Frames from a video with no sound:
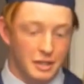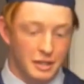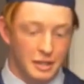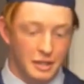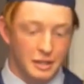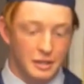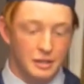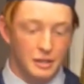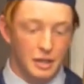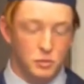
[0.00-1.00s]
And
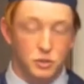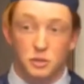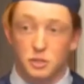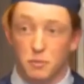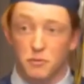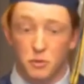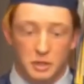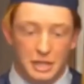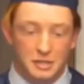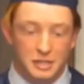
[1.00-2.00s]
I'm sure as some of you are
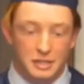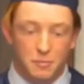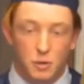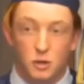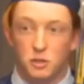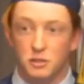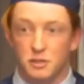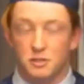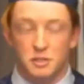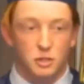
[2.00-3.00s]
guessing, that mojo didn't
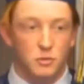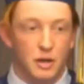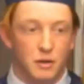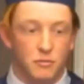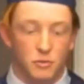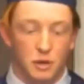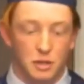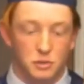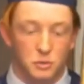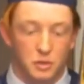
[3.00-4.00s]
stick around for high
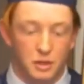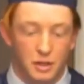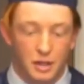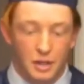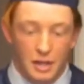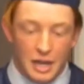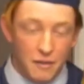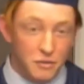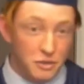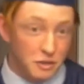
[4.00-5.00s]
school.
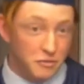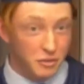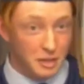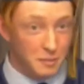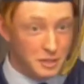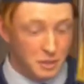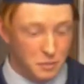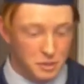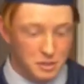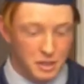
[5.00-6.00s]
Everything flipped. I
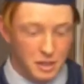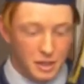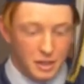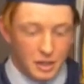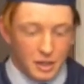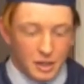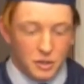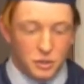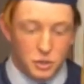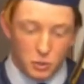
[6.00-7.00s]
was the
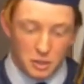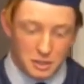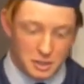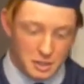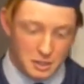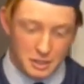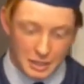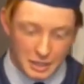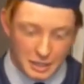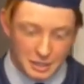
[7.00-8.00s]
shortest, the
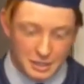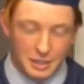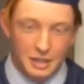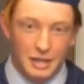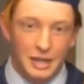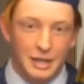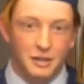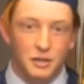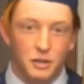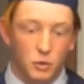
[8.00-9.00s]
skinniest, and I had
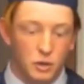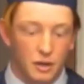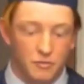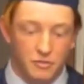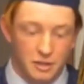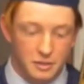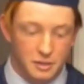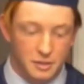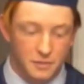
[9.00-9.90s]
no confidence.